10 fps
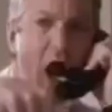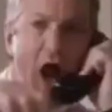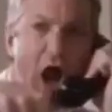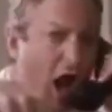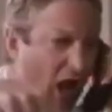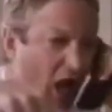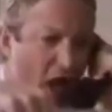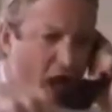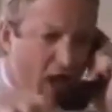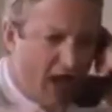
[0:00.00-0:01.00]
and begins
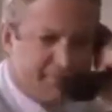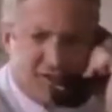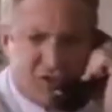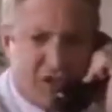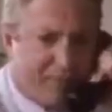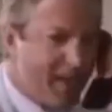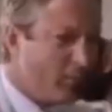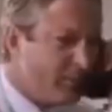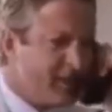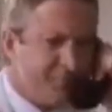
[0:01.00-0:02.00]
his evil scheming.